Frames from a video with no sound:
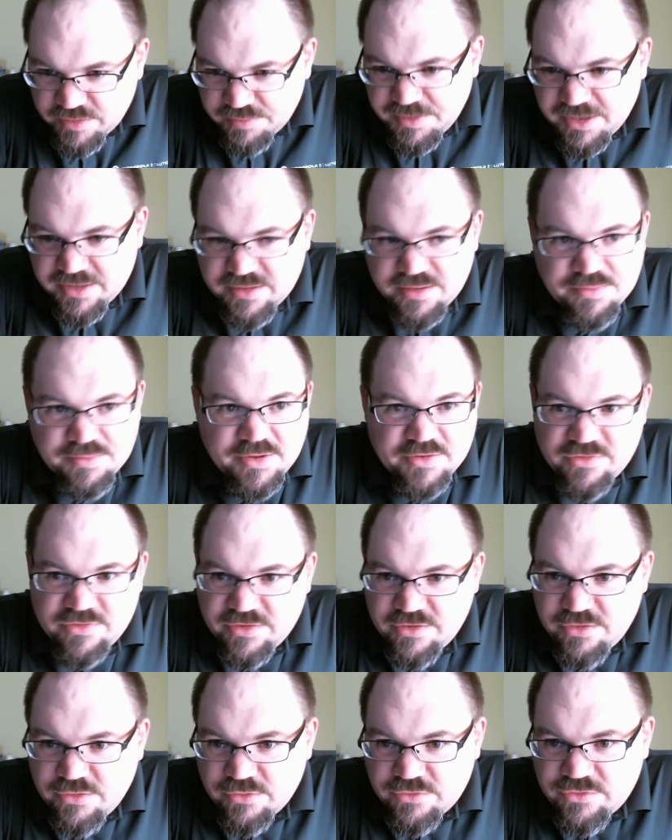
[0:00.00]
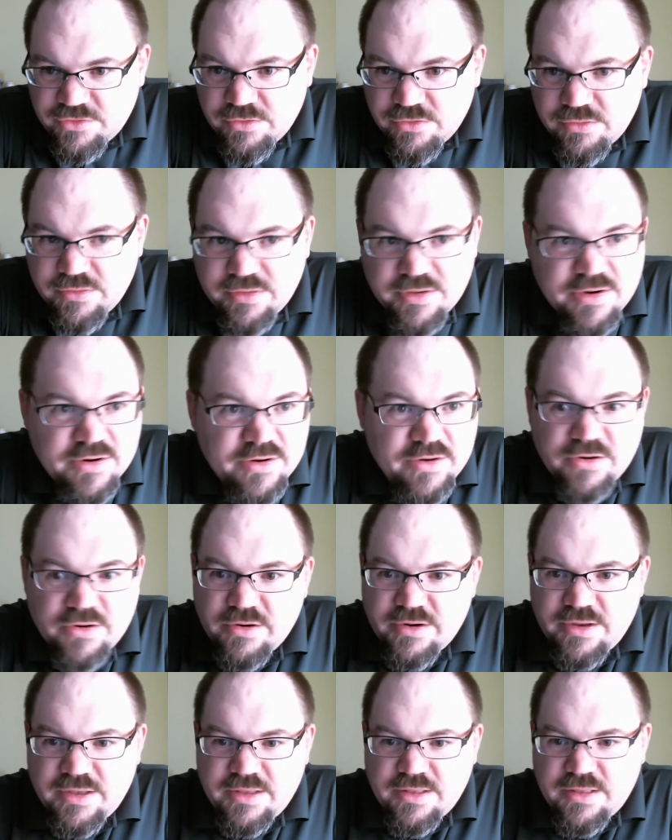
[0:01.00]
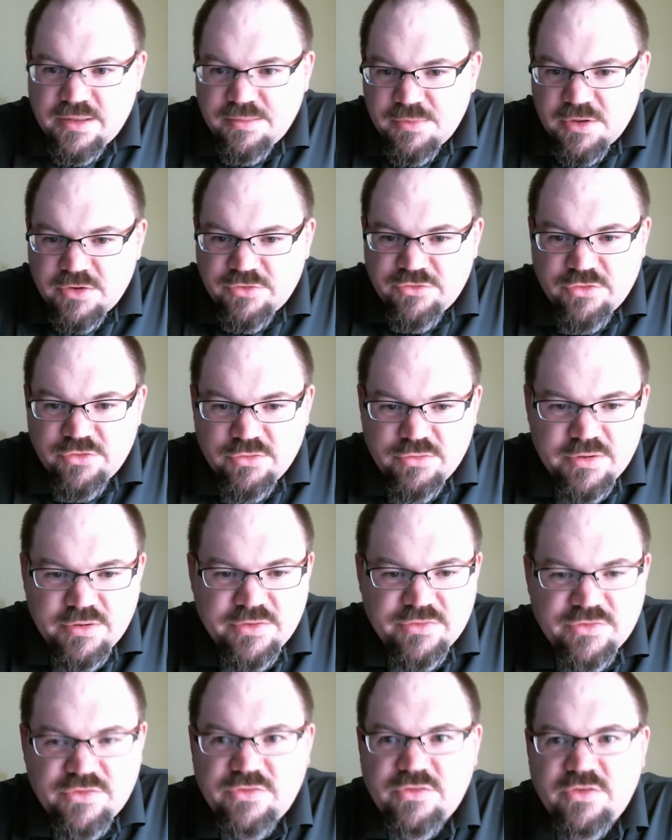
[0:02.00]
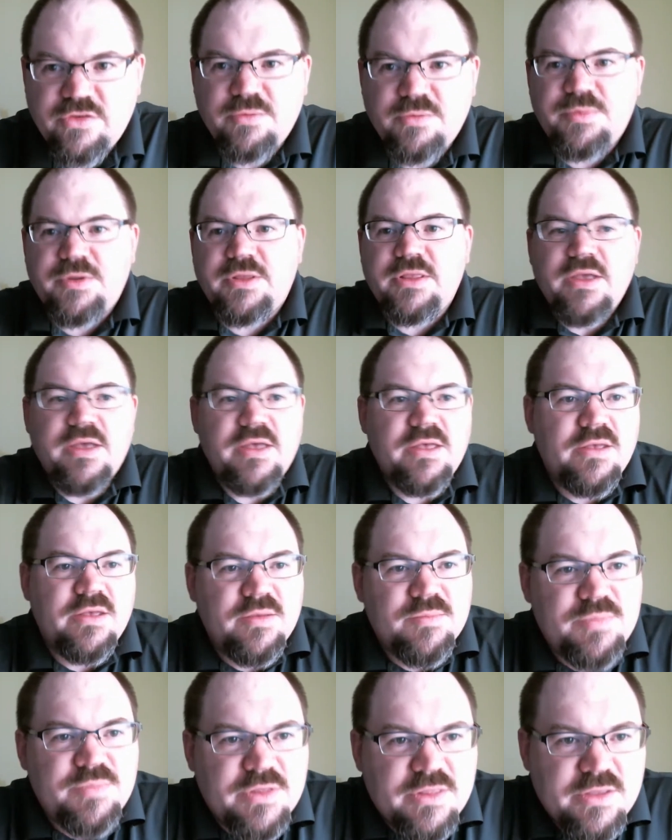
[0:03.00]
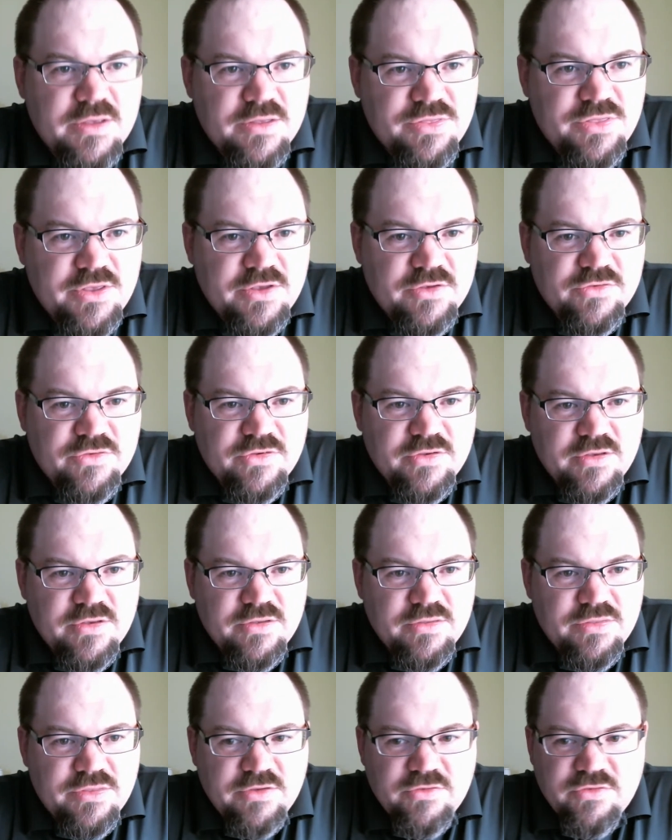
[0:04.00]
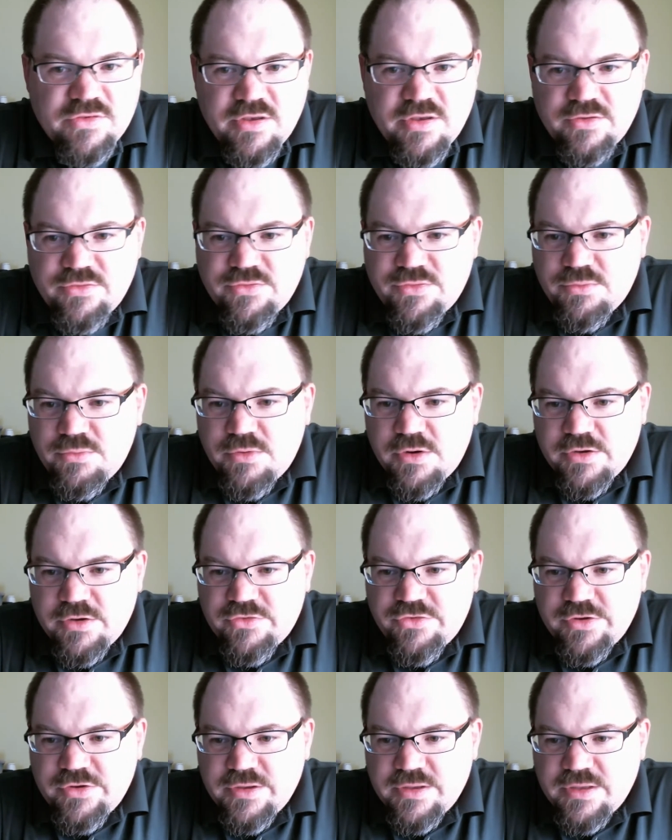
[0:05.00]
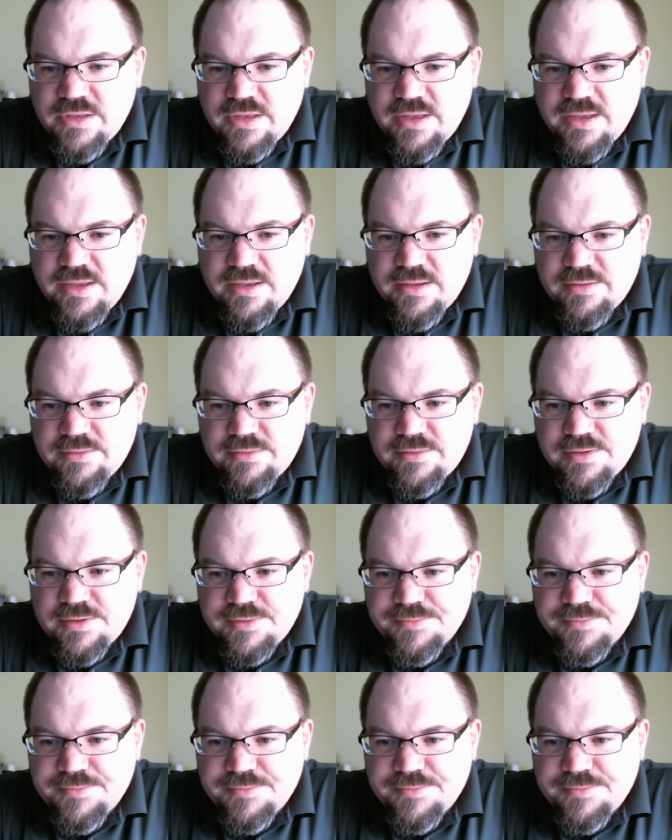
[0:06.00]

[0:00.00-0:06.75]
Amanda, I see you're still there, and I'm not sure who else is here, but thanks guys for watching, and